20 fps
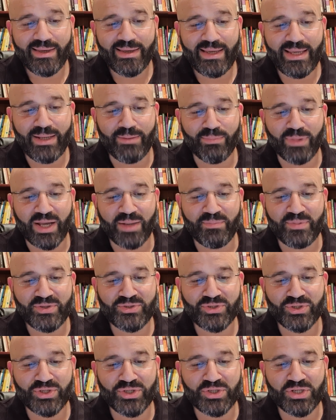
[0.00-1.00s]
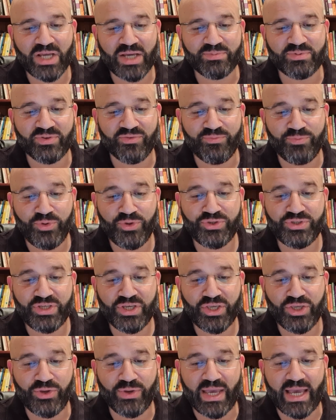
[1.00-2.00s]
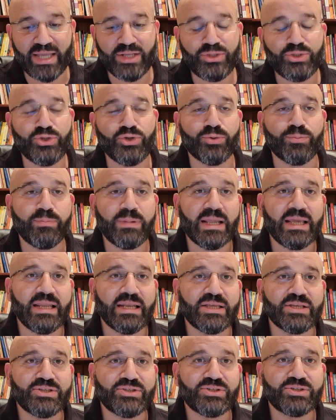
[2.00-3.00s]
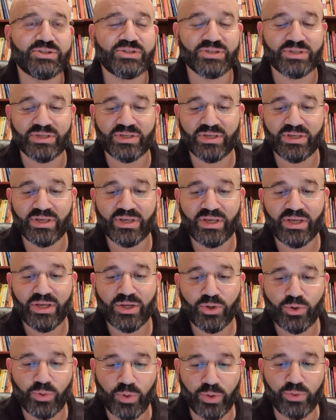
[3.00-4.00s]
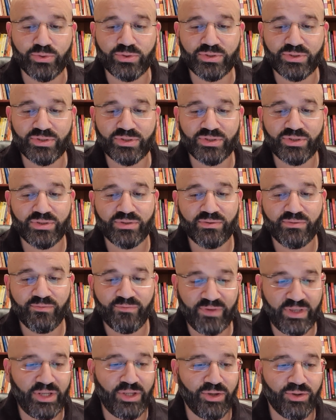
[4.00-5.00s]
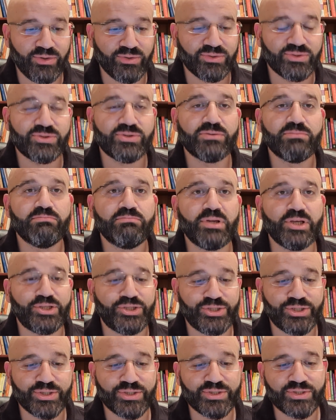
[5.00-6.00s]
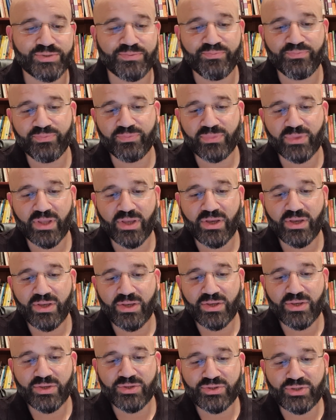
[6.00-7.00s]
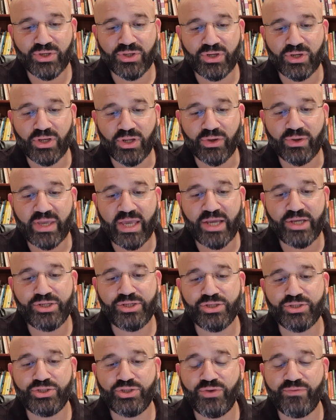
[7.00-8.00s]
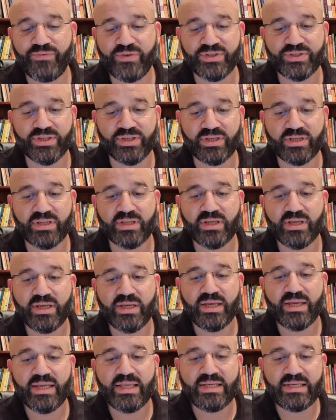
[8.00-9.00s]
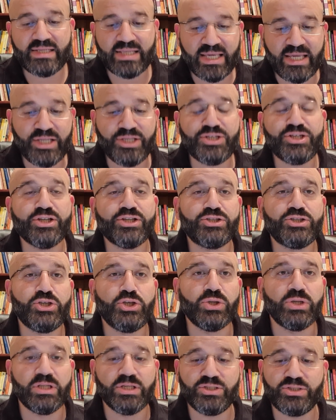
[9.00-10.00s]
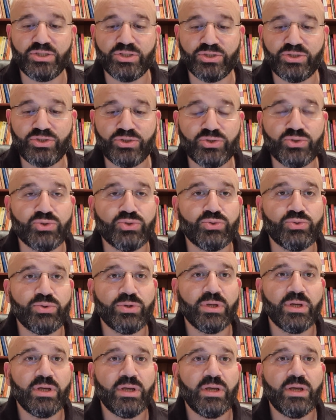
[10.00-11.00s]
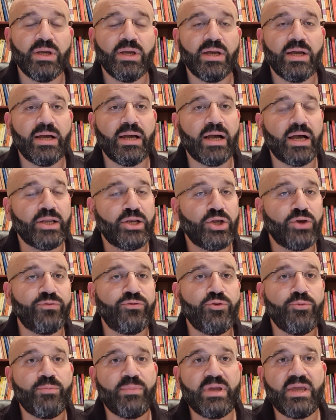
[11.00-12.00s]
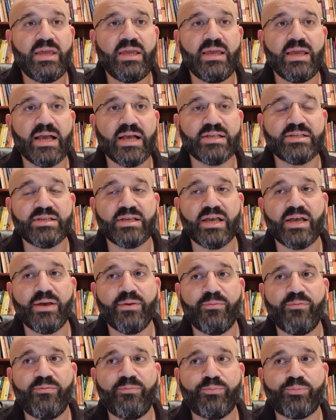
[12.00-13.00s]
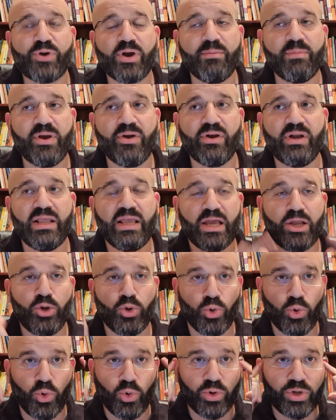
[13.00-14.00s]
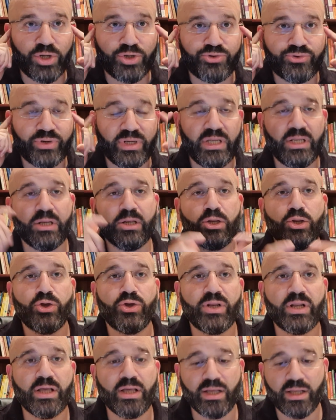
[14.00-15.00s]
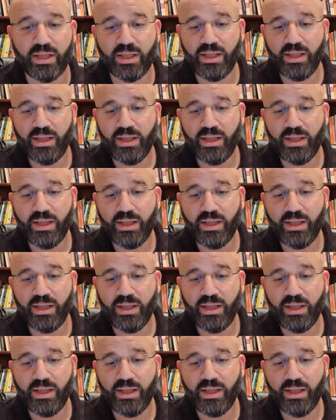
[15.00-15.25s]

It might be certain types of music you add to your playlists, quotes, videos, pictures, certain locations you visit, teachers you listen to. I know for me, as primarily an auditory learner,